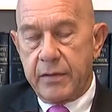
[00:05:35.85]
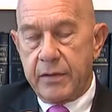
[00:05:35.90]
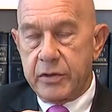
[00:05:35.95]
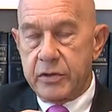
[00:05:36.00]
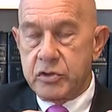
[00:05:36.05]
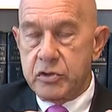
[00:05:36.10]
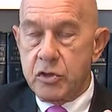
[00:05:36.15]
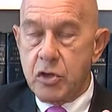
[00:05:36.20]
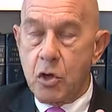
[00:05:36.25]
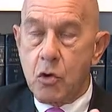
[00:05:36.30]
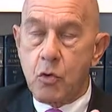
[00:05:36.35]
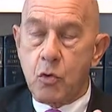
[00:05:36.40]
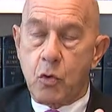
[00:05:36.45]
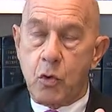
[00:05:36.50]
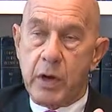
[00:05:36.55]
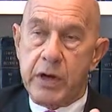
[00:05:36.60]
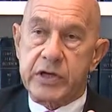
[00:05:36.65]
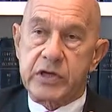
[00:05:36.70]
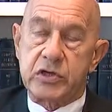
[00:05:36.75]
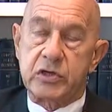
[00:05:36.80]
There's no
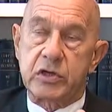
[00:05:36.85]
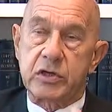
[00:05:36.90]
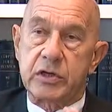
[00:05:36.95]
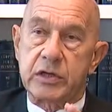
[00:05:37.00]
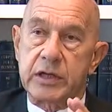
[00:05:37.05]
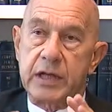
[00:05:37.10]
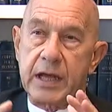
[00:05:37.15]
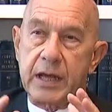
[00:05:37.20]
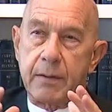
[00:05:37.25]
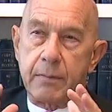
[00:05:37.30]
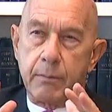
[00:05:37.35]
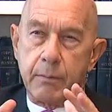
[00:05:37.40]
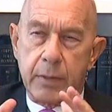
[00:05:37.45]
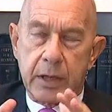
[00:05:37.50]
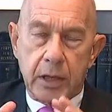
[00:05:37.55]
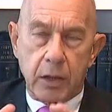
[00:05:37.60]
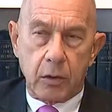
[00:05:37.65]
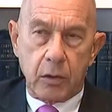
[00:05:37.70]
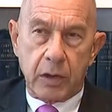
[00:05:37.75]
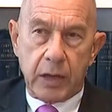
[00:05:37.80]
question that
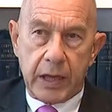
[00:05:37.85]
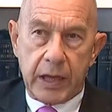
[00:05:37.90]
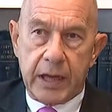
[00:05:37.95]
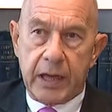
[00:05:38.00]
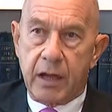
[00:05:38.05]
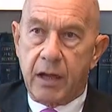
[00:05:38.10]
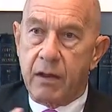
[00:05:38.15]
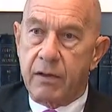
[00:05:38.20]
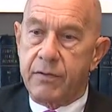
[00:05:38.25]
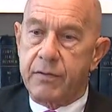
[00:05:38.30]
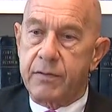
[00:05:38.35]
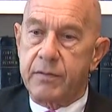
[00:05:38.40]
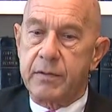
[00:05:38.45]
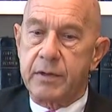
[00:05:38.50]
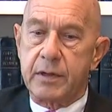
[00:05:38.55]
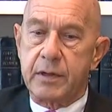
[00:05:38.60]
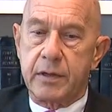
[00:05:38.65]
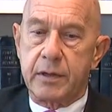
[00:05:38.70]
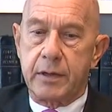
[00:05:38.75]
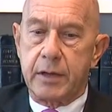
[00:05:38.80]
mental health
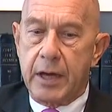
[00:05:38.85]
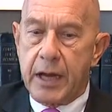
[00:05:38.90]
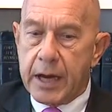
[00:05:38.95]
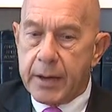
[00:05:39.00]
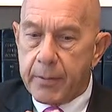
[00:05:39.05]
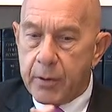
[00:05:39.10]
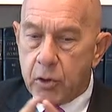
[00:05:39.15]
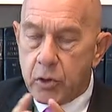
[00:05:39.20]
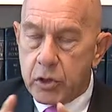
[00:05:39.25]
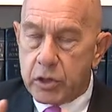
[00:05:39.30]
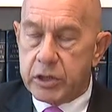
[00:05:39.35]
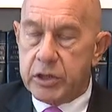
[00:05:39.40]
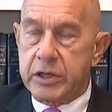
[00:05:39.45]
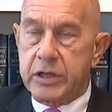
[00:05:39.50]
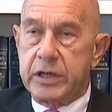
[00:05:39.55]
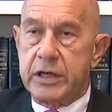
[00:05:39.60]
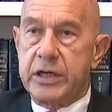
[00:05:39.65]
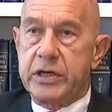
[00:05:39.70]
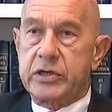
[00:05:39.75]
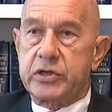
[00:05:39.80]
neighborhood
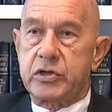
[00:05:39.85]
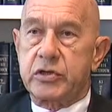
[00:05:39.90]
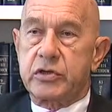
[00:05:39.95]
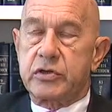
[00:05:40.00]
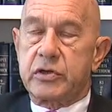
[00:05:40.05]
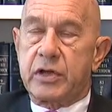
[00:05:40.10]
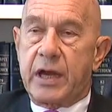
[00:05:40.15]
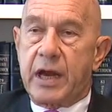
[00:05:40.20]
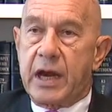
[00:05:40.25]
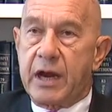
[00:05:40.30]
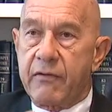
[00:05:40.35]
conditions,